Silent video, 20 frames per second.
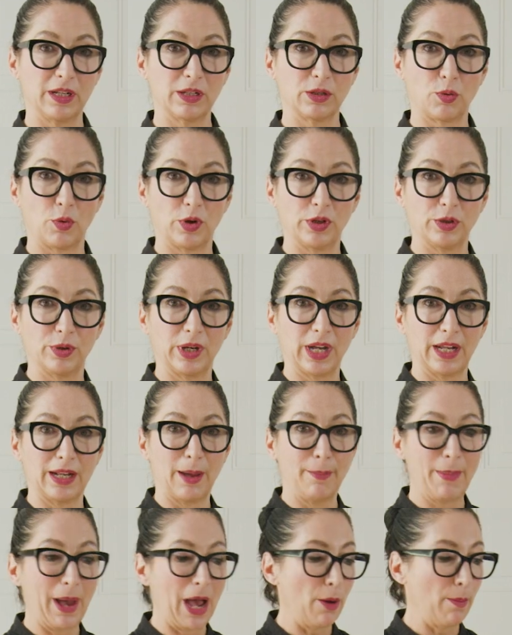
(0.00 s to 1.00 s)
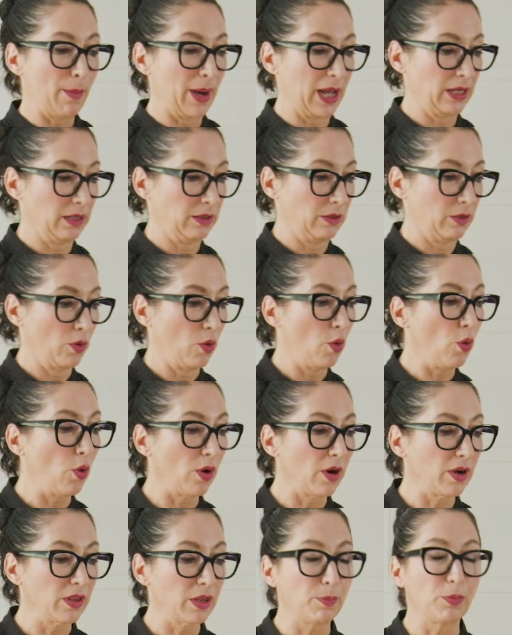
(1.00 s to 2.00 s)
is going to get a bao bun,
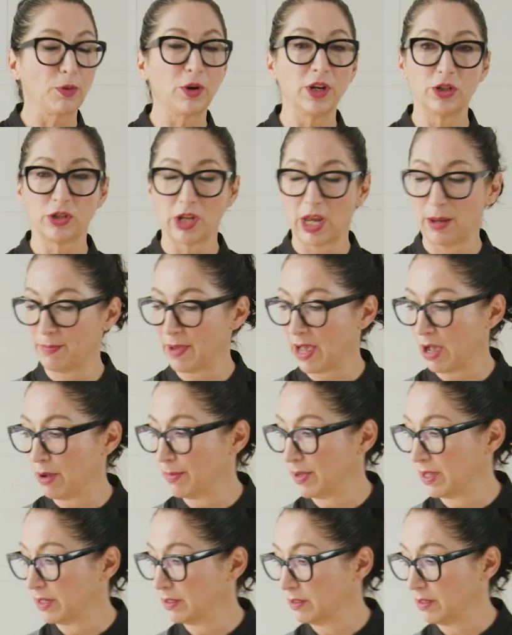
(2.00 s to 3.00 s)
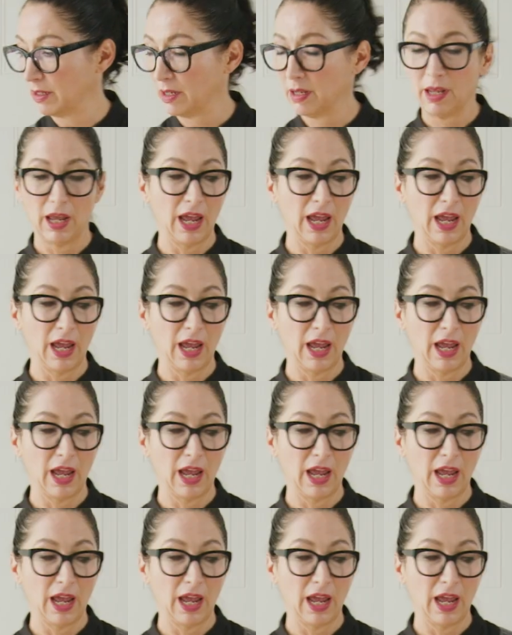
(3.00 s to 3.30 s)
or the pre-shaped bao bun.